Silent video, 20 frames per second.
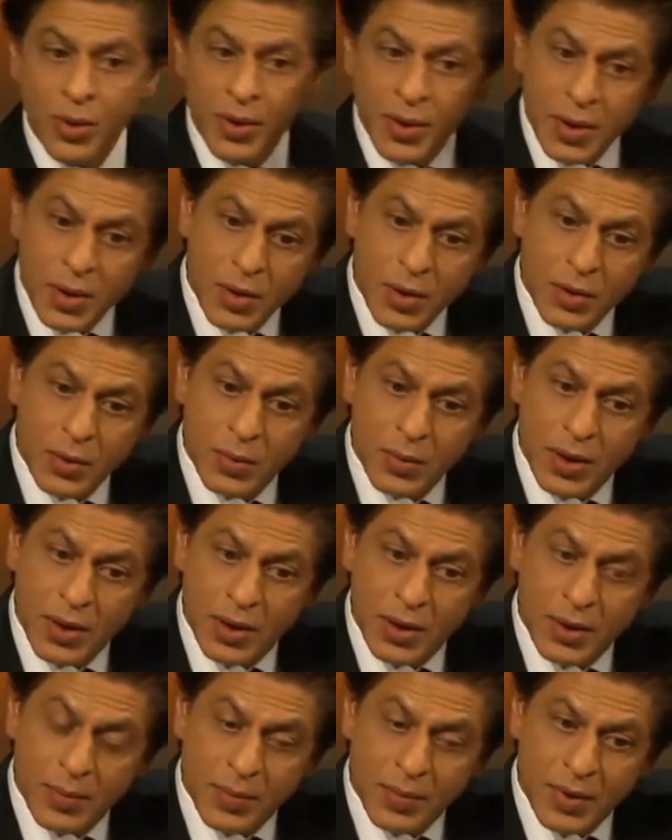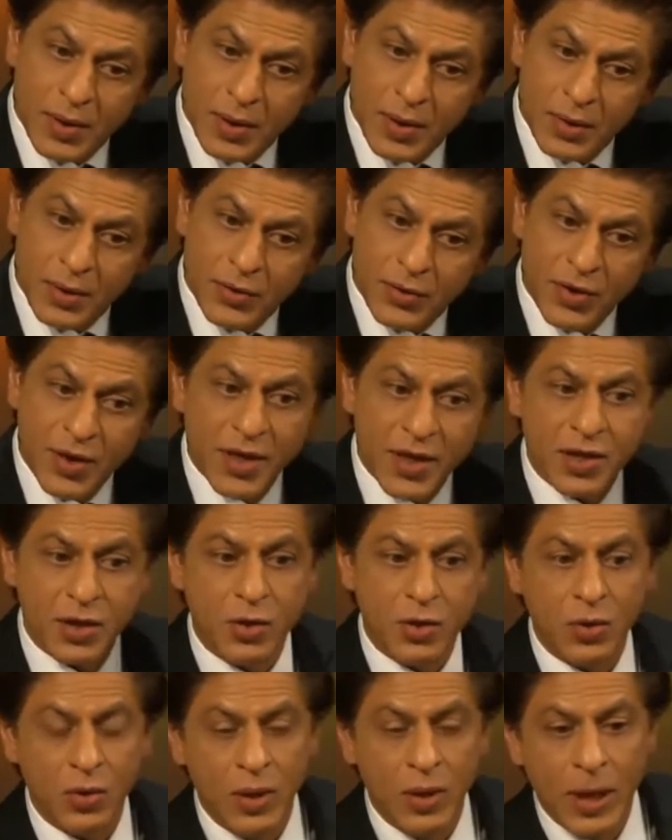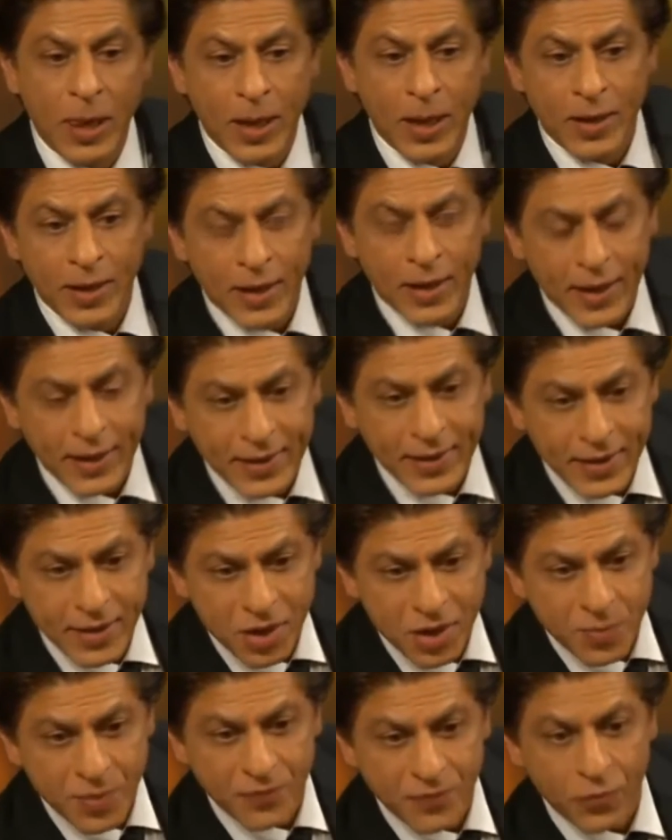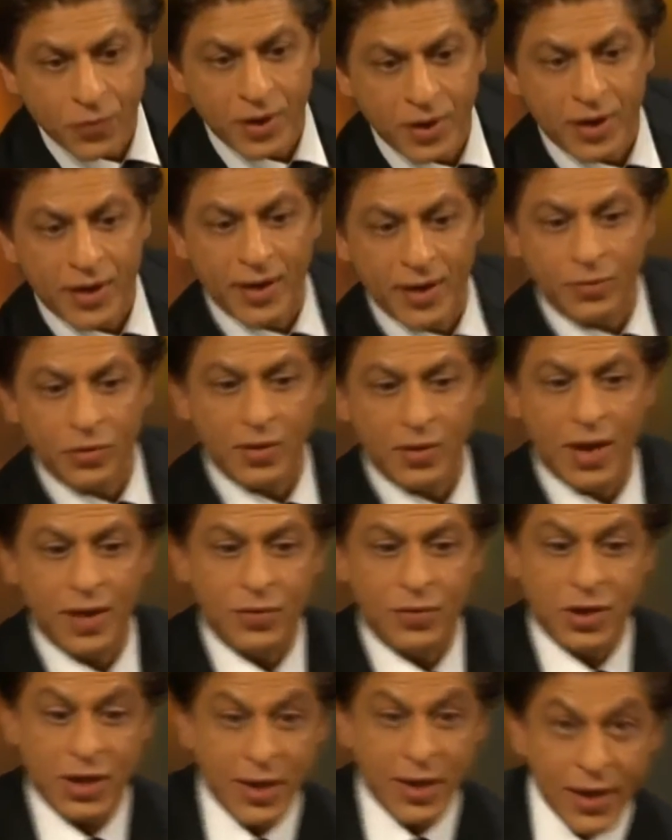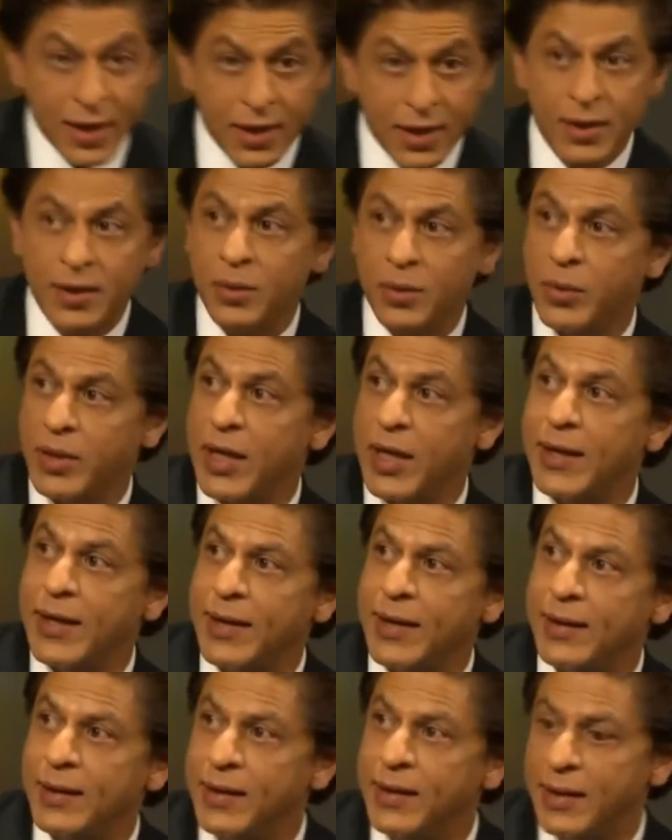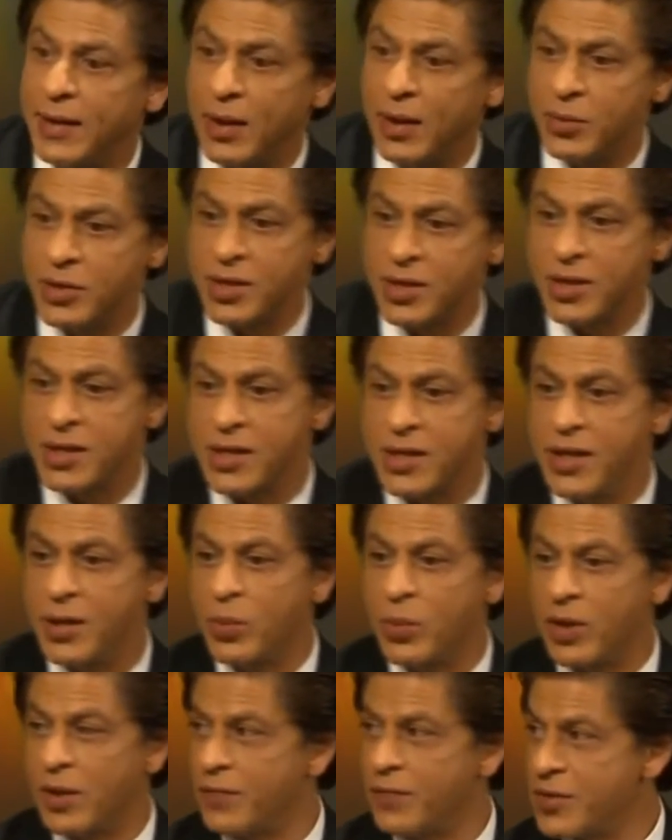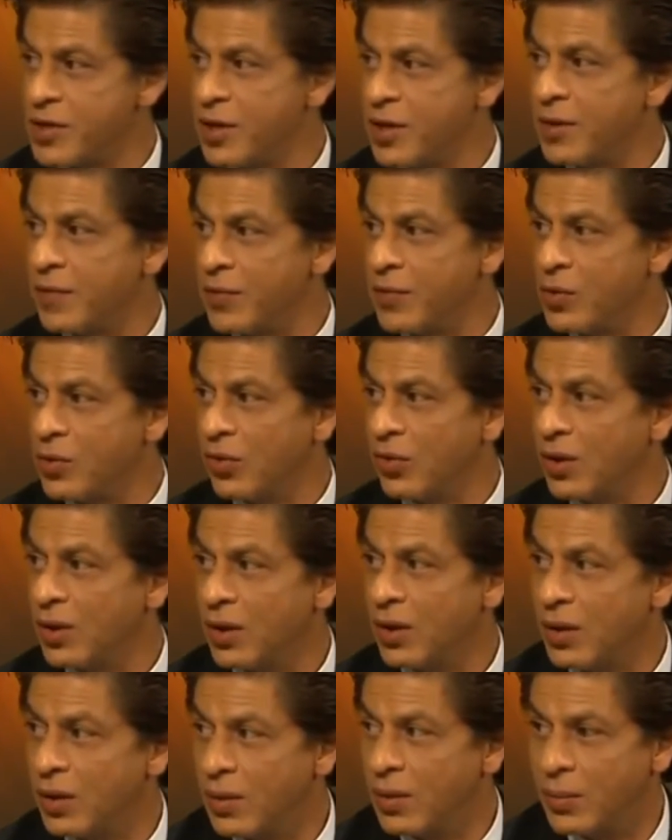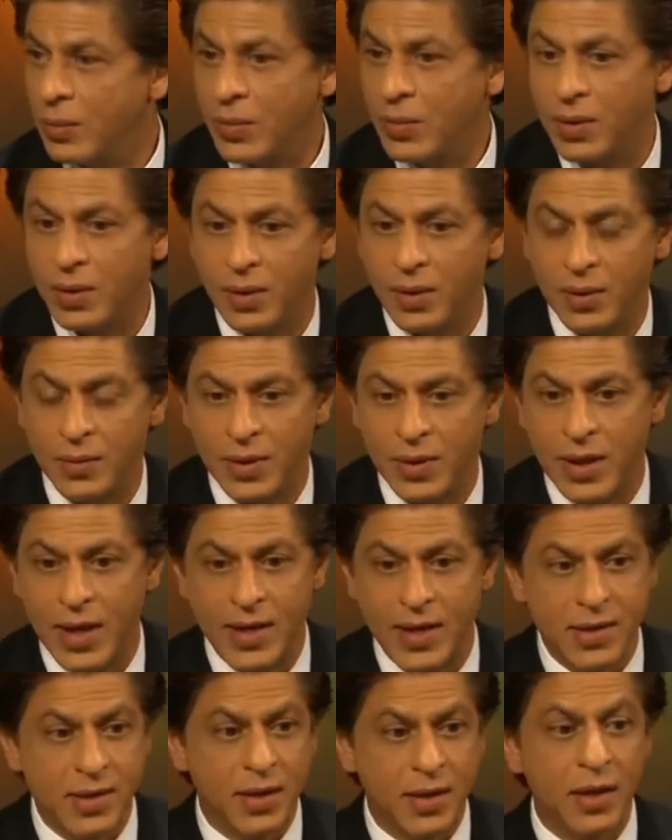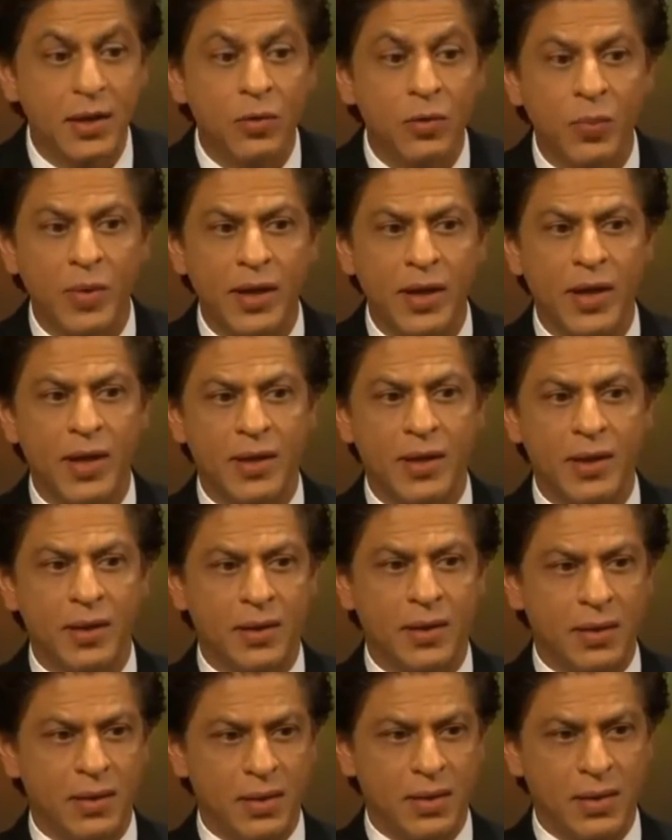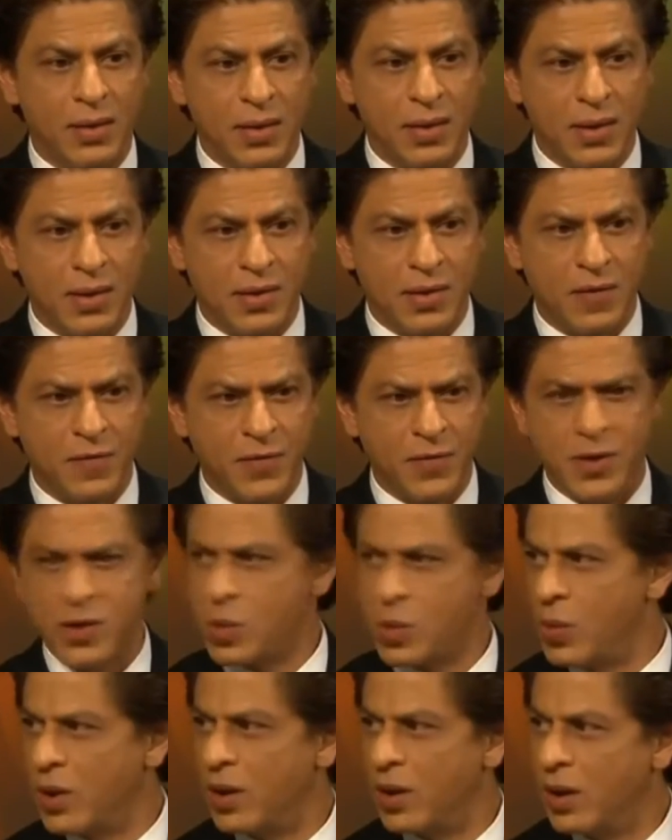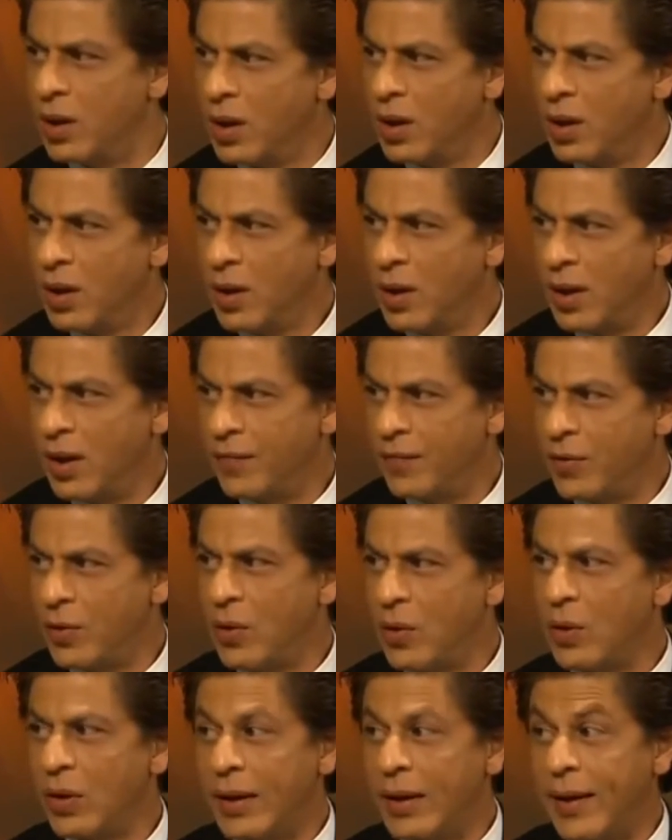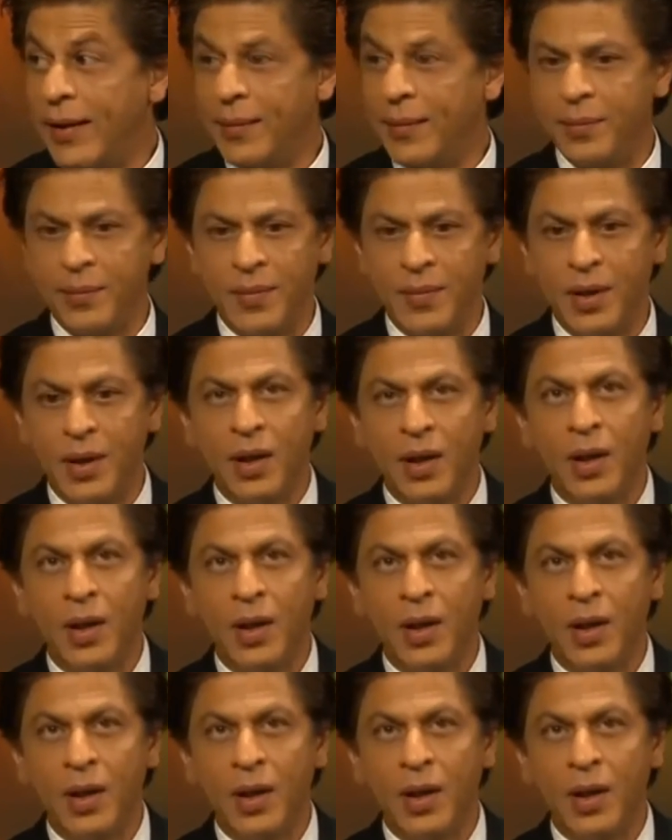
Well, 3 days ago, I think just before he came to Davos, and here, when I landed here, I was seeing one of his interviews. He hasn't done too many. I think this is the first one after a long time.